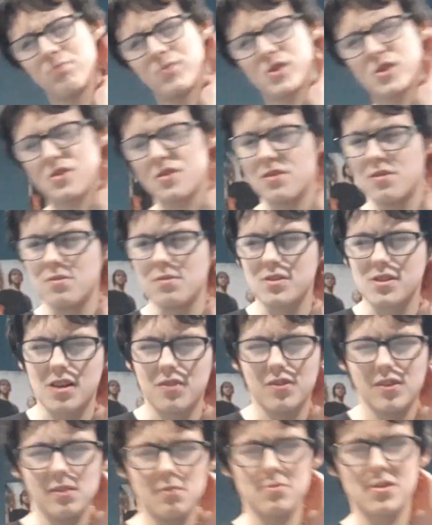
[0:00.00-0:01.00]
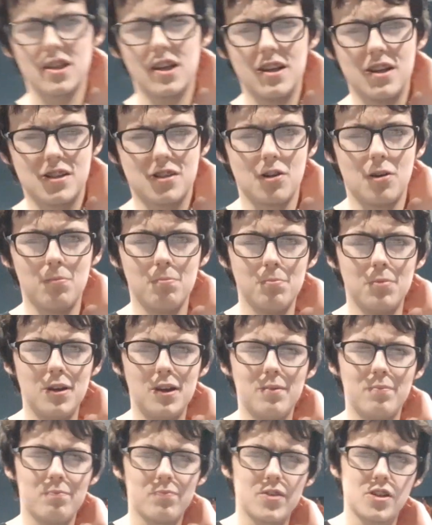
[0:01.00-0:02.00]
shows. I think there was like
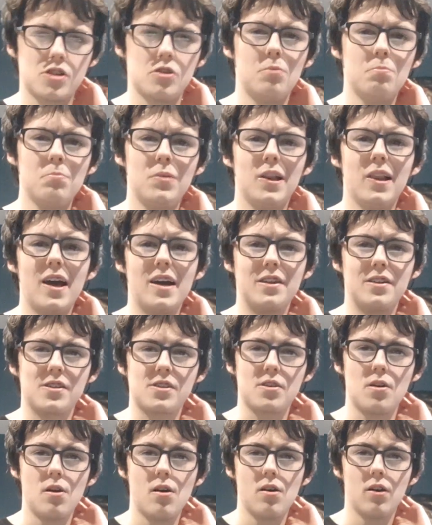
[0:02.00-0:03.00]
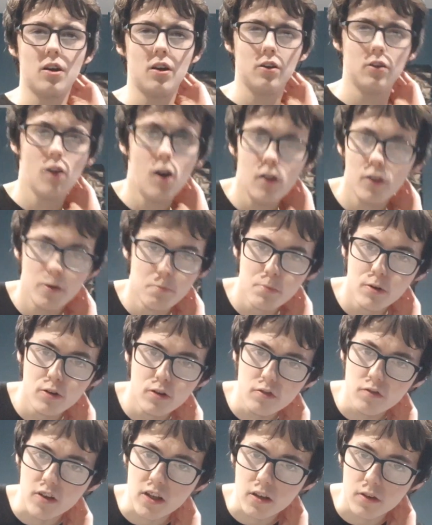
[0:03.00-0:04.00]
Zombieland Saga, not the
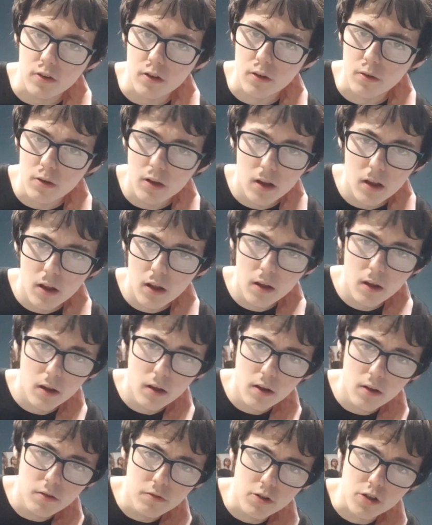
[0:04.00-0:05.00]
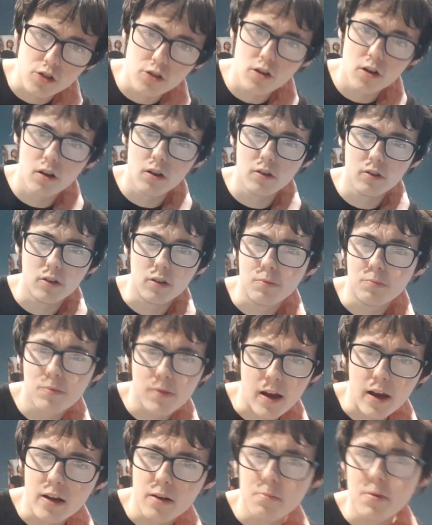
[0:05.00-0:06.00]
movie, the show, the
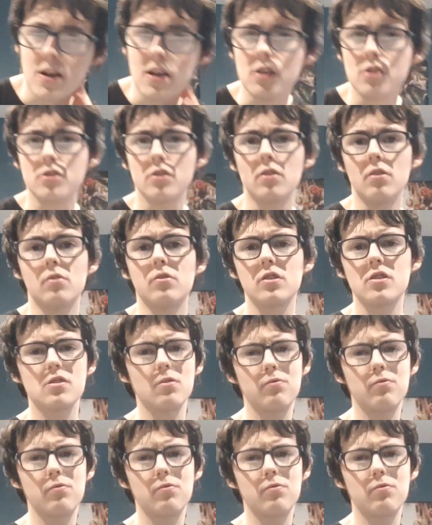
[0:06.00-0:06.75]
anime show. There's a